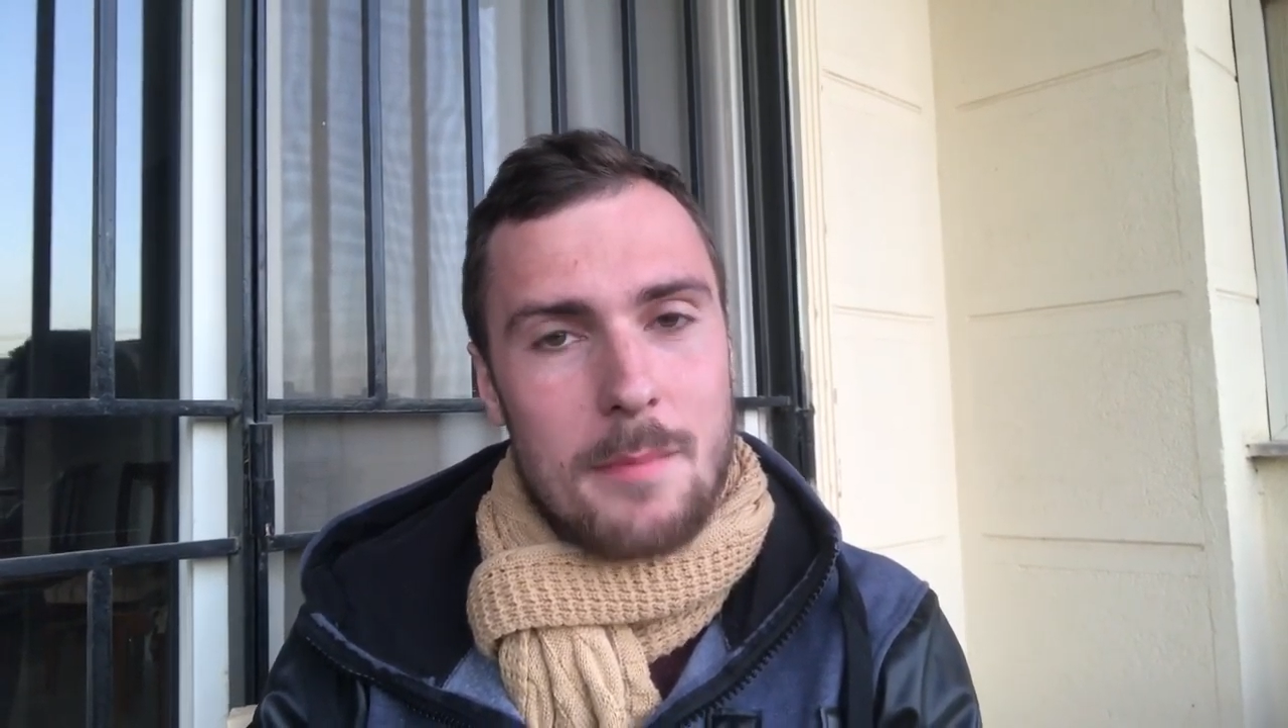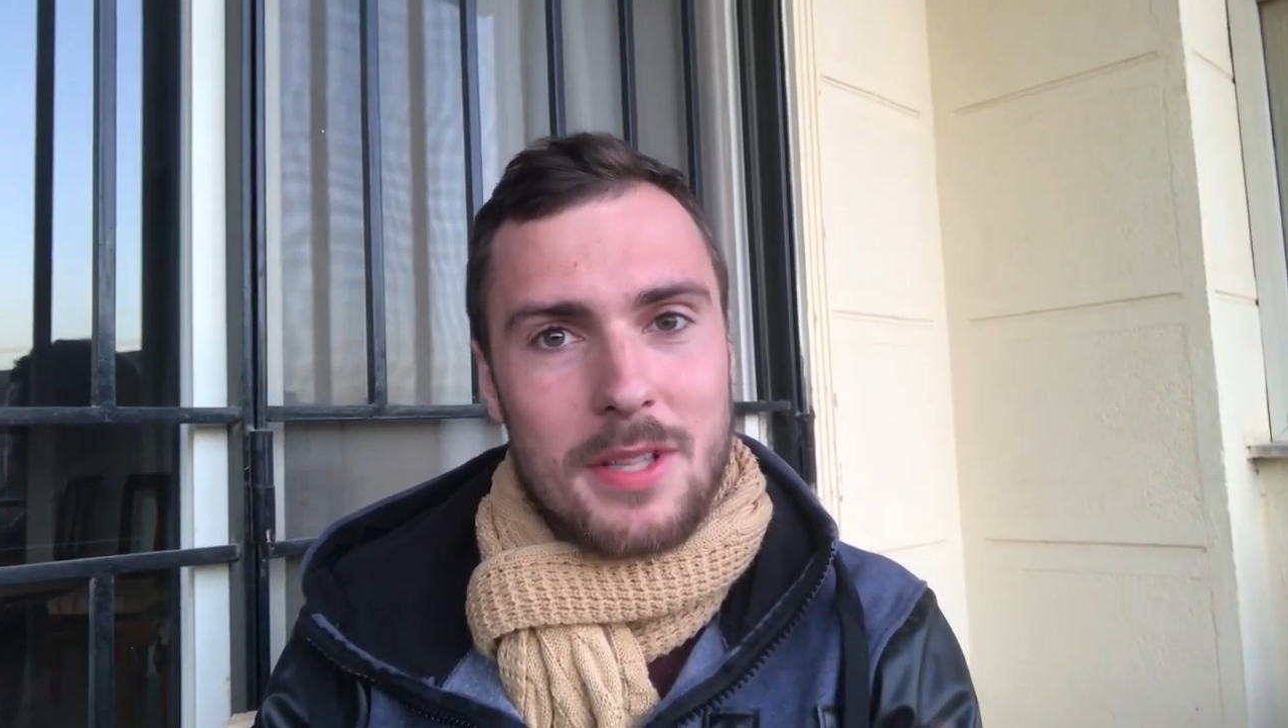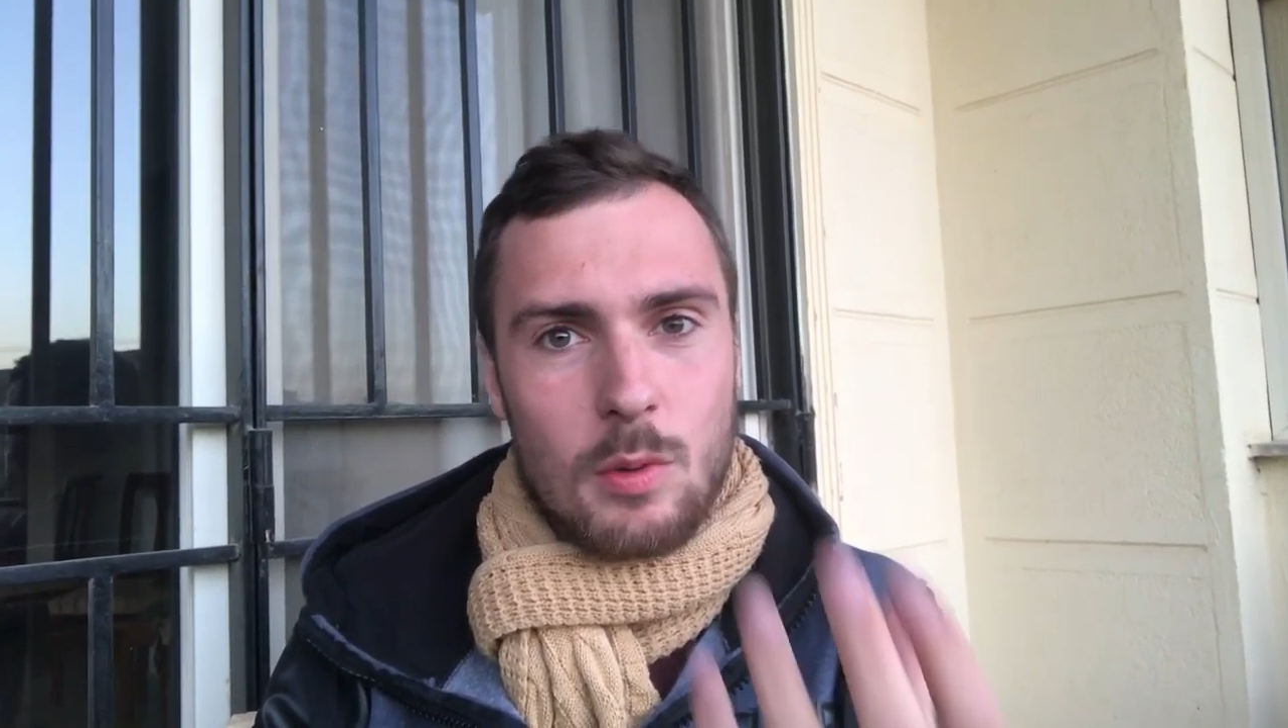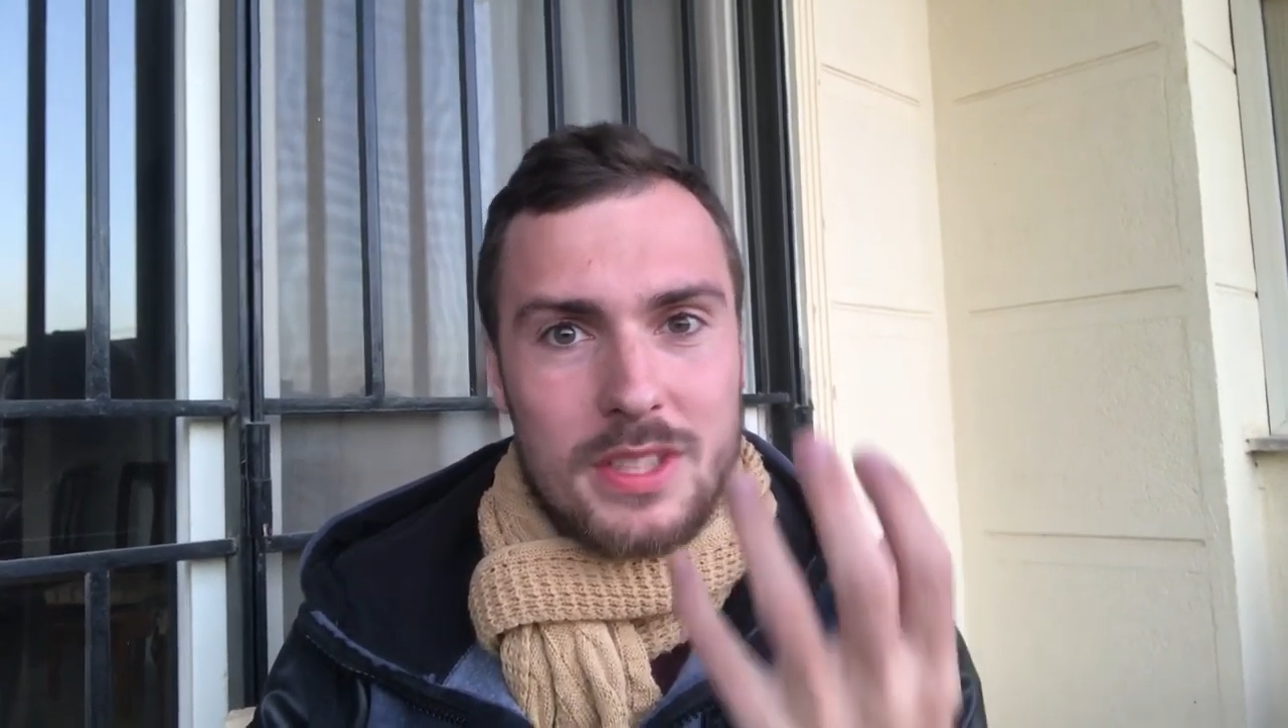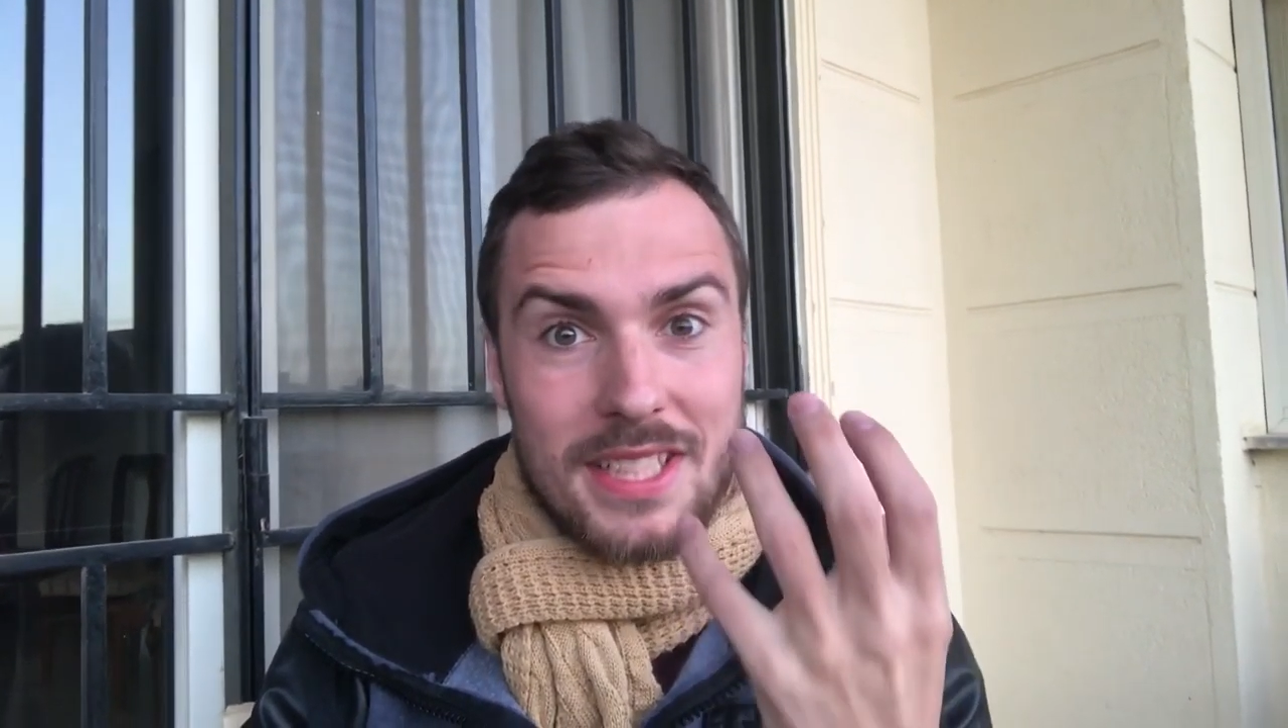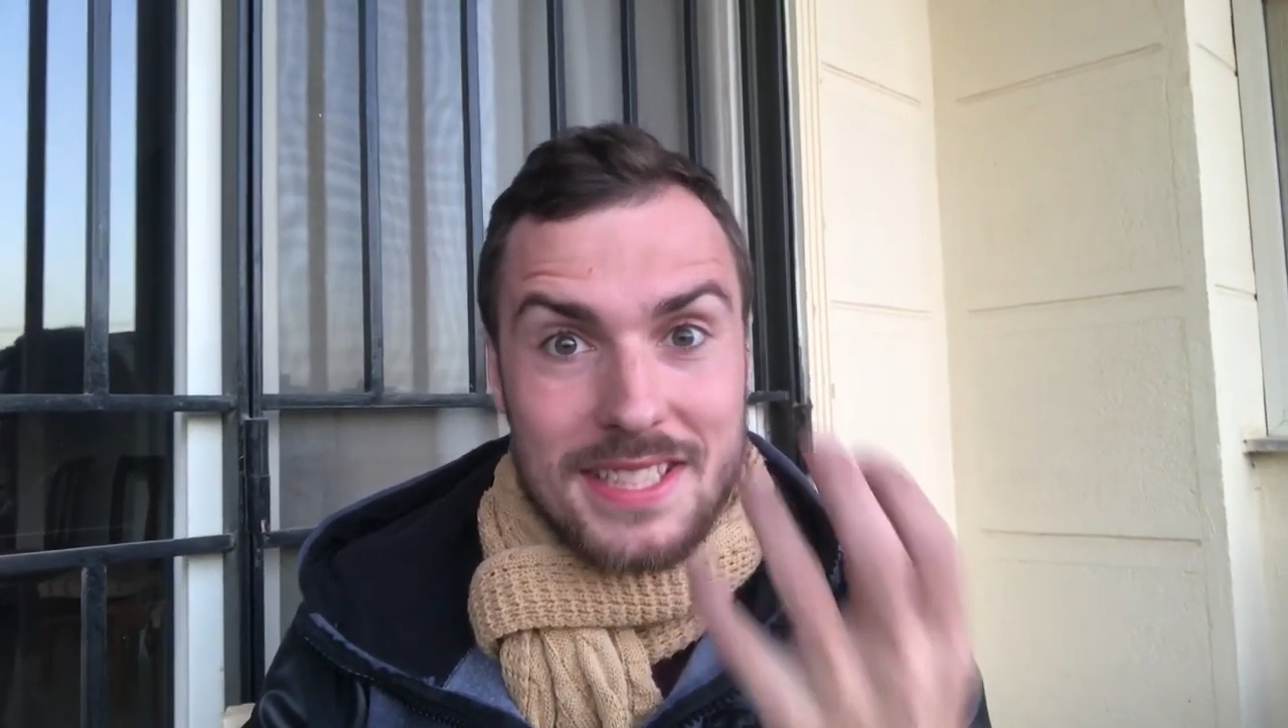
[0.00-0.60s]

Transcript: but he was